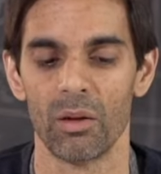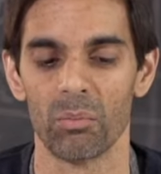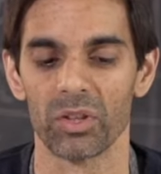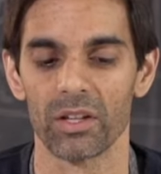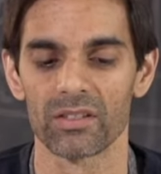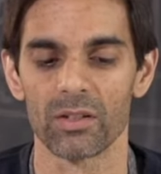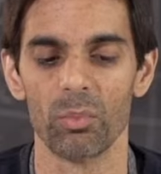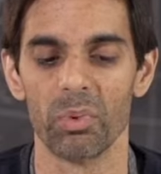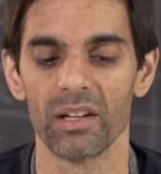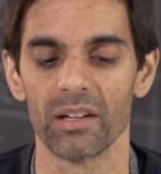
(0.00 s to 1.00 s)
but they're so
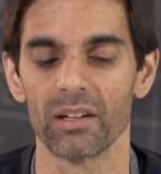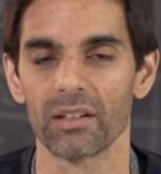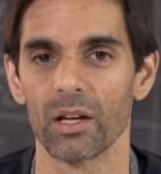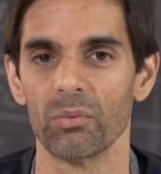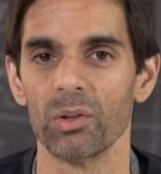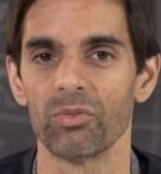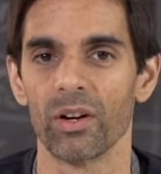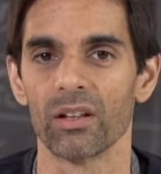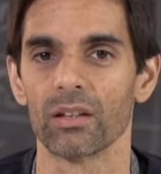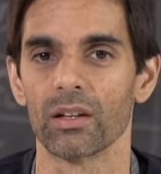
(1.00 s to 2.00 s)
big that we
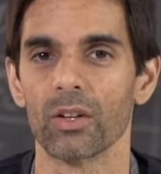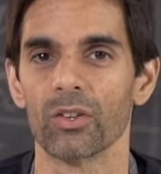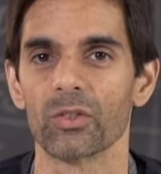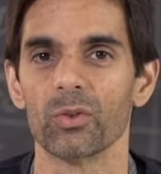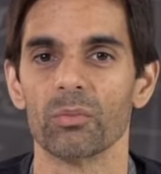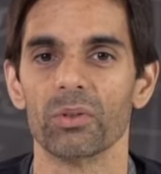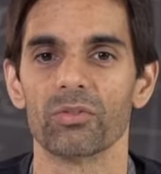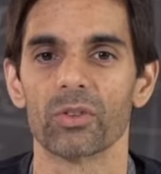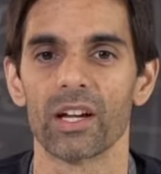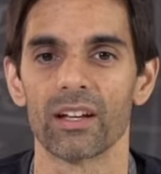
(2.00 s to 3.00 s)
felt they're not suitable
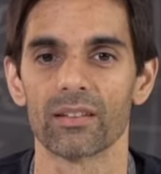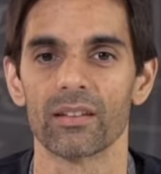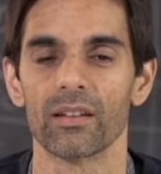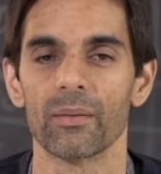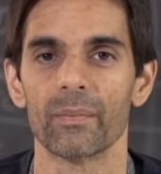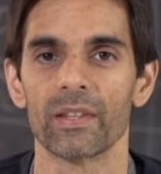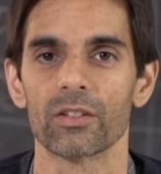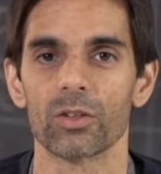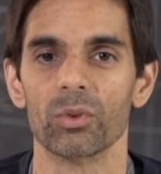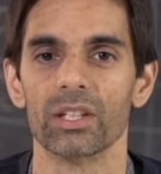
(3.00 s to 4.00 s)
for cats,
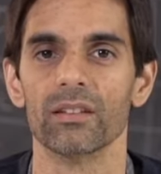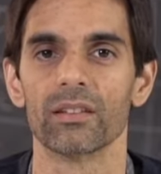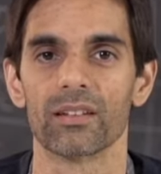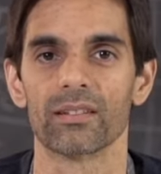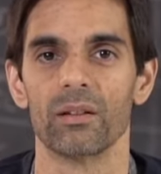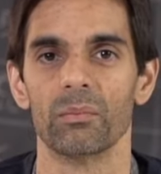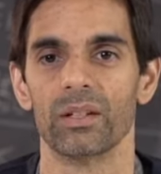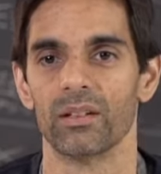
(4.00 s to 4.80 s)
so we didn't test them.